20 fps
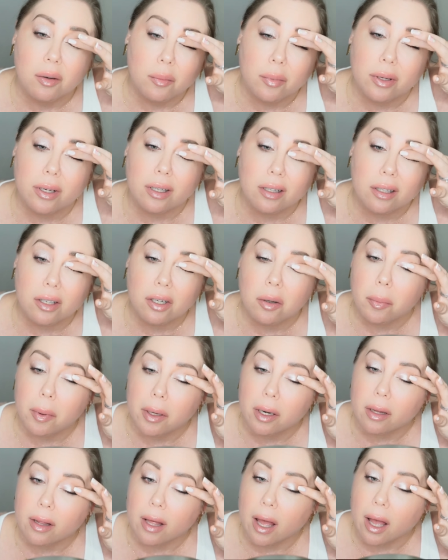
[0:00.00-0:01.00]
Put a little
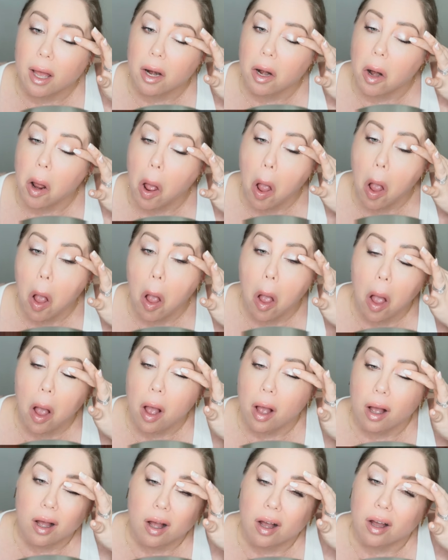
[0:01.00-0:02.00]
bit of that
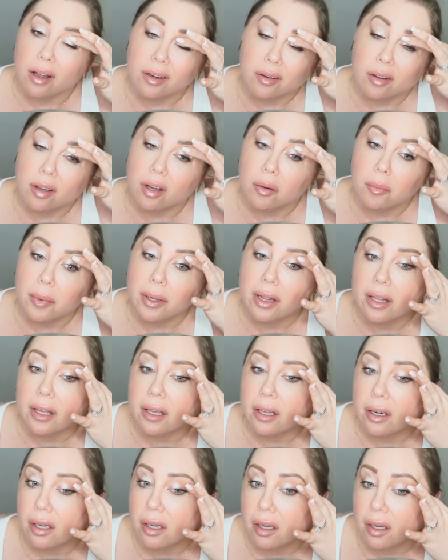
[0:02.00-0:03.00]
on my
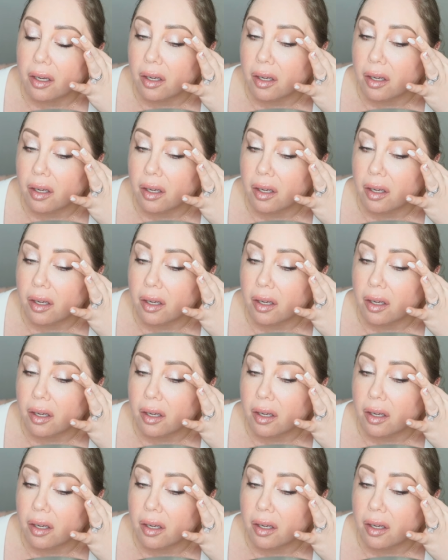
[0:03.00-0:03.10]
lid.